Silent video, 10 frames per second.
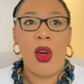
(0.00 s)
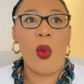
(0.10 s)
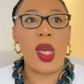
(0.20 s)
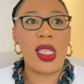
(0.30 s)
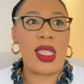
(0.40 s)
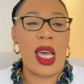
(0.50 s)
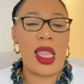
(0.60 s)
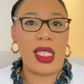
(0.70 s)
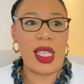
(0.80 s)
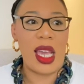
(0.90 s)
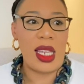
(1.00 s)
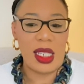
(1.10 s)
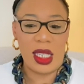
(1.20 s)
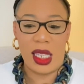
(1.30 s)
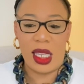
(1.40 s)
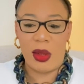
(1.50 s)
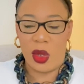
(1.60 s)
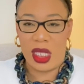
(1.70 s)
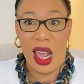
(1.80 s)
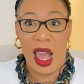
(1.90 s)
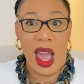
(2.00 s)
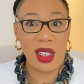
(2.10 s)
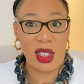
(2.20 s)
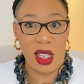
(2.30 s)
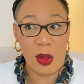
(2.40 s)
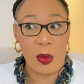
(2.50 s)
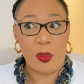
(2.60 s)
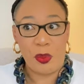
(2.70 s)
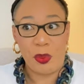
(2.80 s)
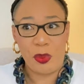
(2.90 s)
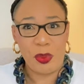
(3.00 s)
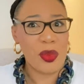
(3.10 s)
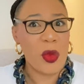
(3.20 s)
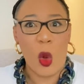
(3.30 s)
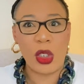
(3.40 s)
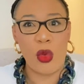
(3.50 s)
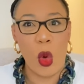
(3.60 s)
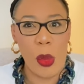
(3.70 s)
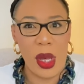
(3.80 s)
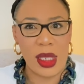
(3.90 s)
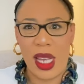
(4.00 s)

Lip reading: was that the scientist, I think, was it Ash, was a robot.